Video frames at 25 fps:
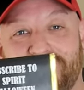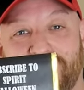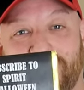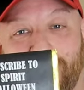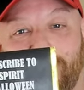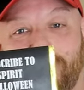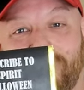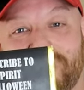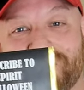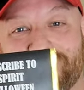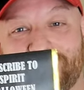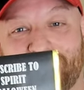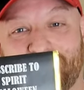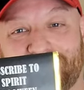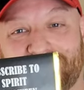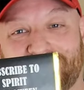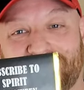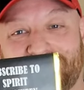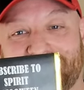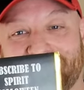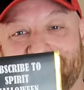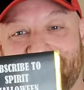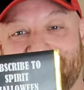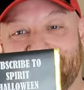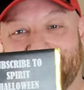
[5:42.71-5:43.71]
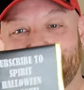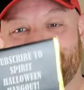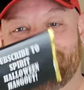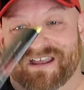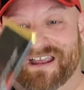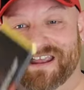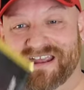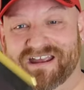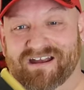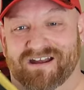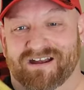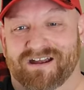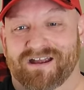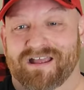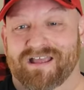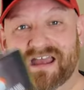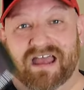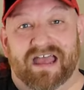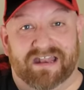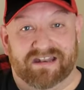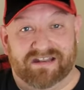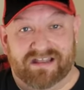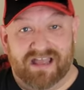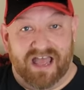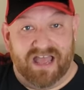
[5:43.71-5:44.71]
One more look at him here.
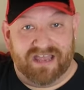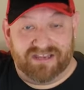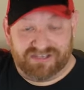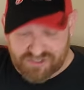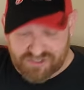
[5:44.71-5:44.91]
And guys,